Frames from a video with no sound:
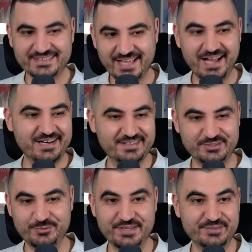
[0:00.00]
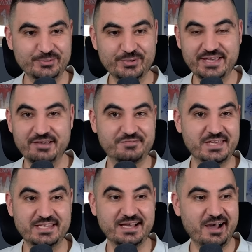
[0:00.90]
a talent we do have
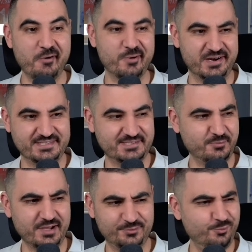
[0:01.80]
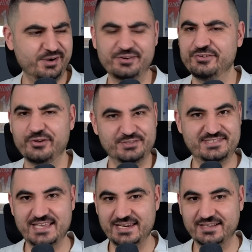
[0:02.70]
in our squad. We're
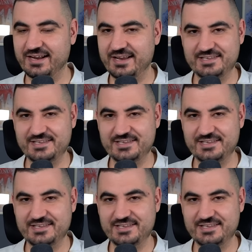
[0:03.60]
not selling